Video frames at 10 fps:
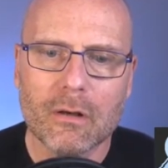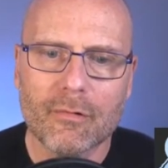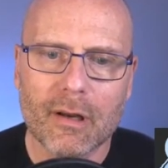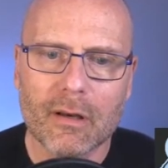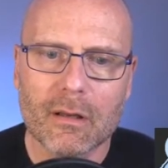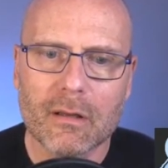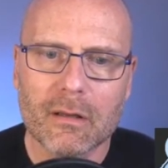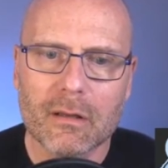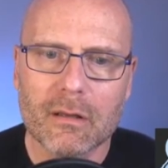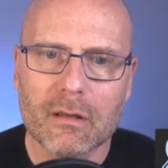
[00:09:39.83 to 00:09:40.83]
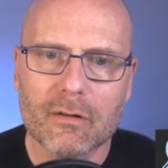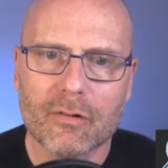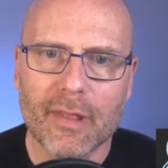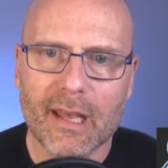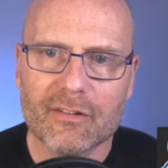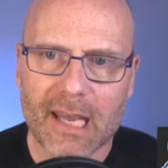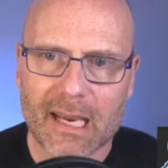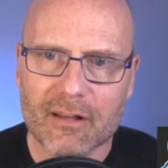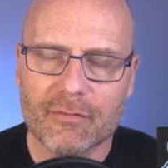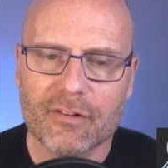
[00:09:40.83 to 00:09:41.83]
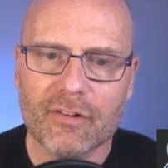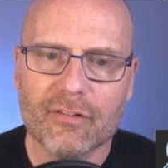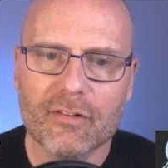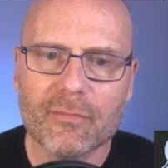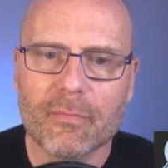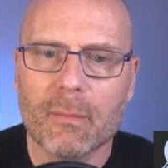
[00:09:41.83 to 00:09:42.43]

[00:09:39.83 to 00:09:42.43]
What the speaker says: Right? So that's active resistance.